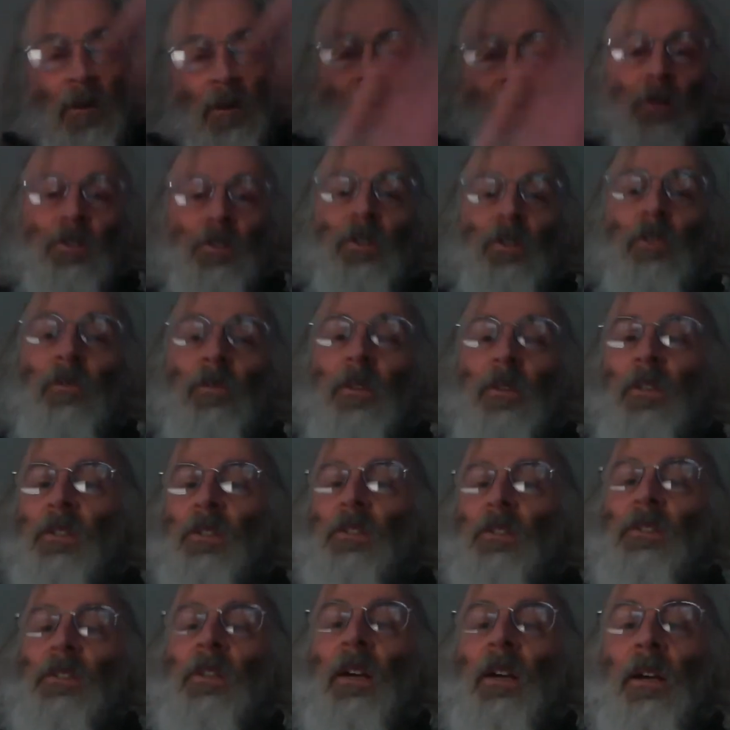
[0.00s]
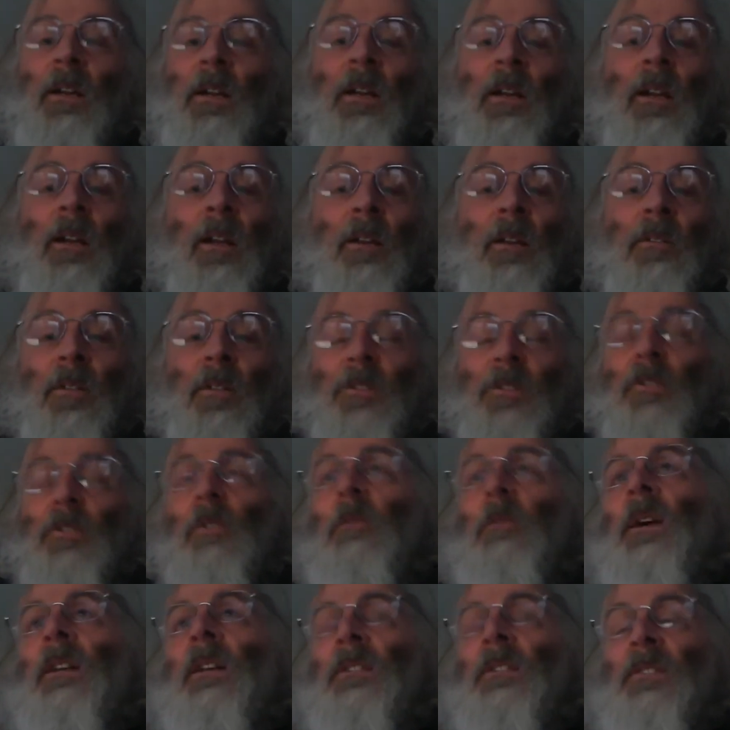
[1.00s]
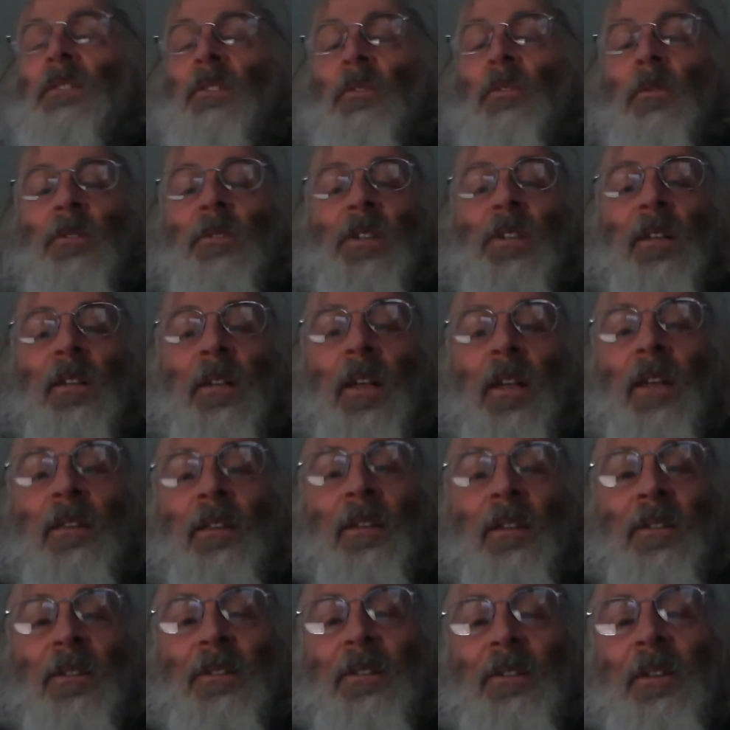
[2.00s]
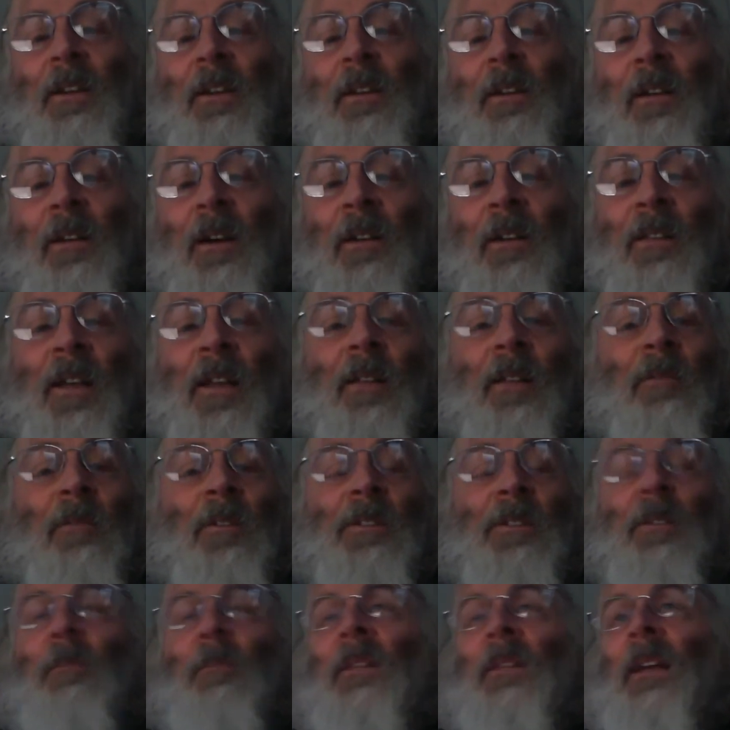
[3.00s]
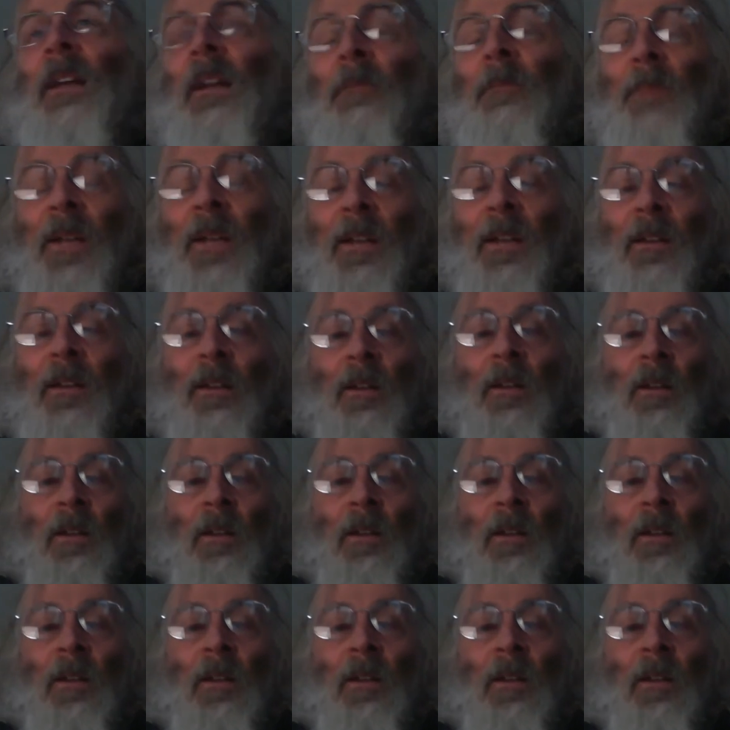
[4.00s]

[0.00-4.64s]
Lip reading: So there's no way it's going to suddenly hit us, a 10 or something that big.